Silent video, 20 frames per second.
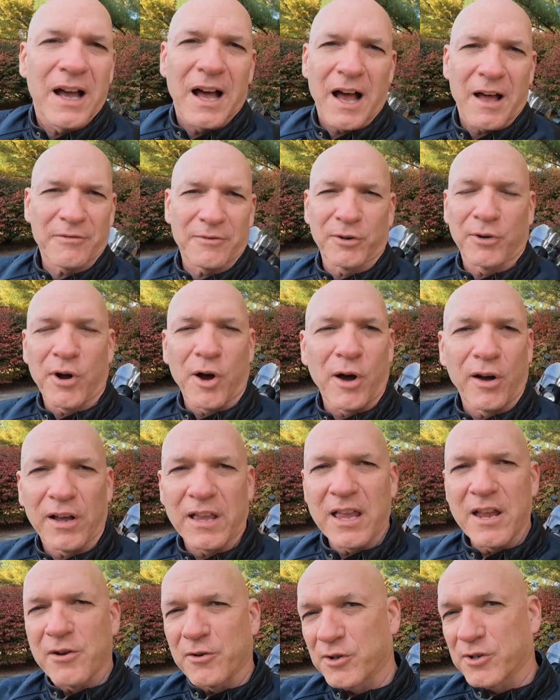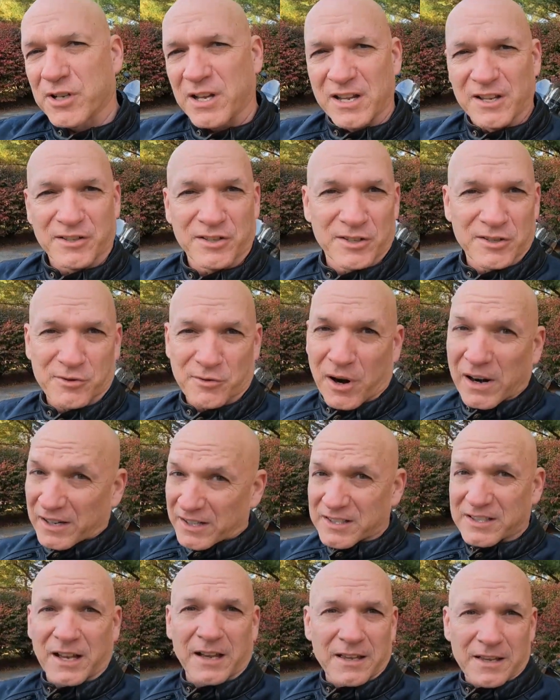After all, he or she is just trying
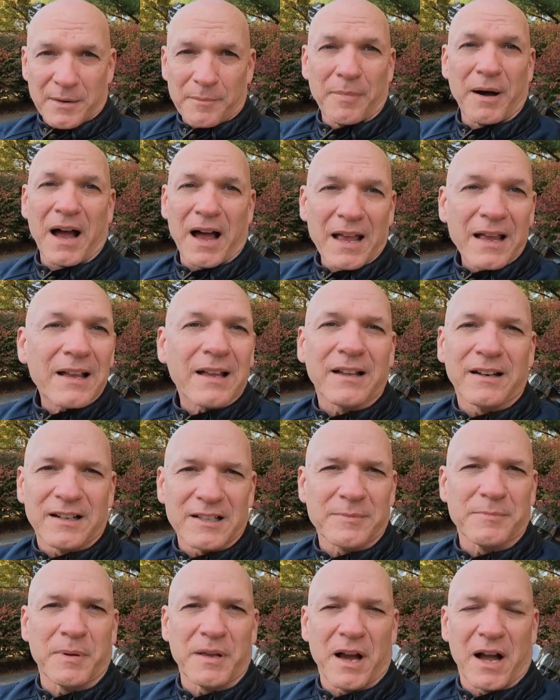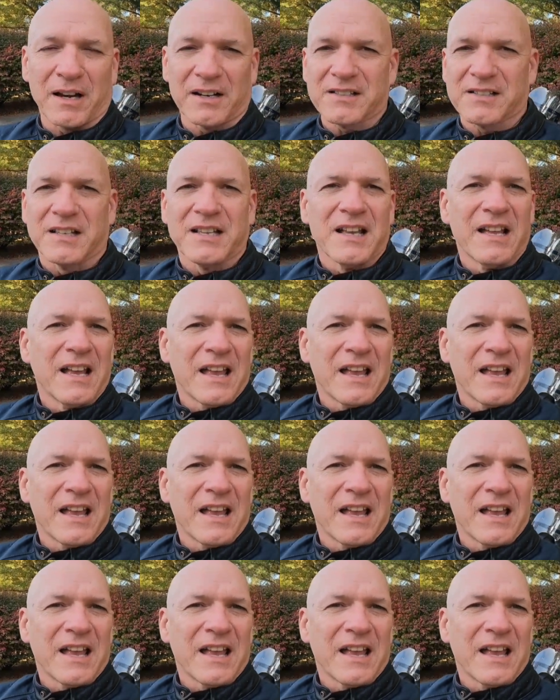to sell you a bike. Let's be honest.